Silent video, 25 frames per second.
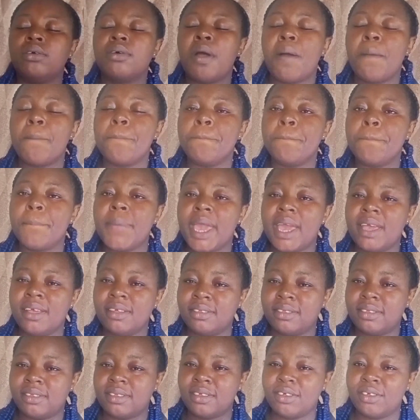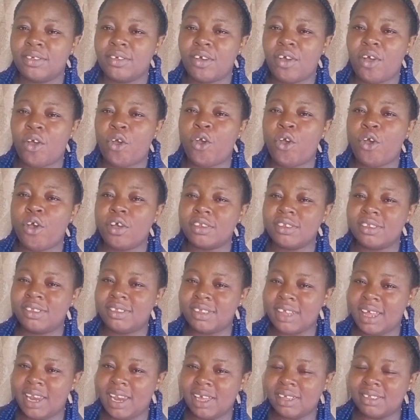maize, corn
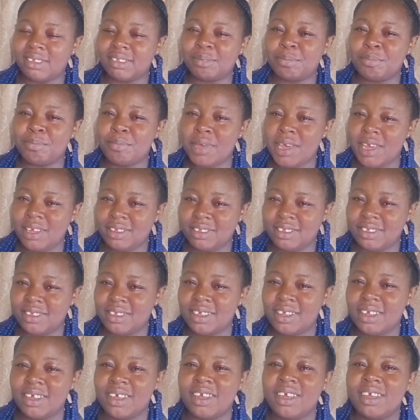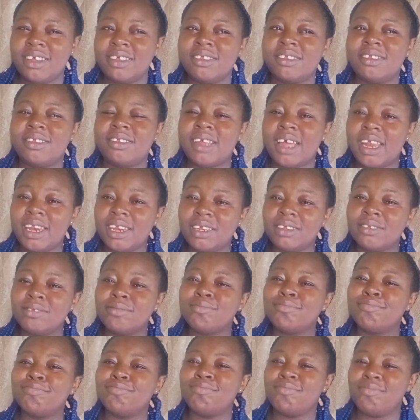sellers, maize,
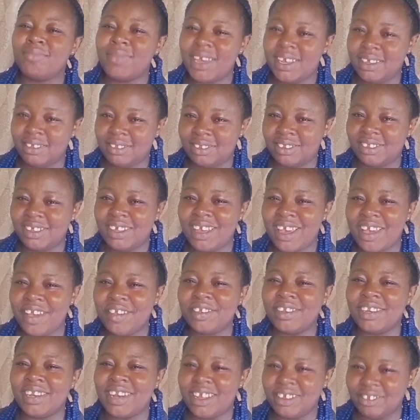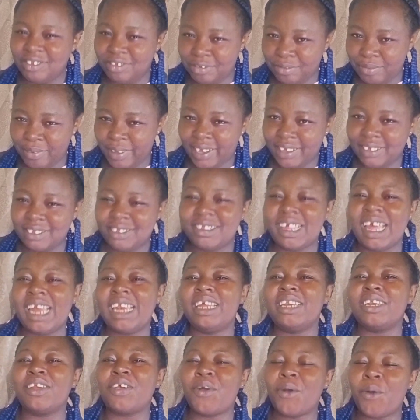selling maize here in Nigeria,
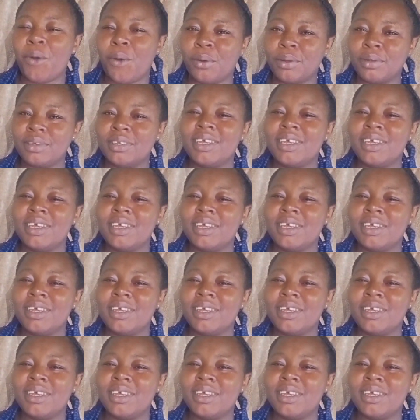selling corn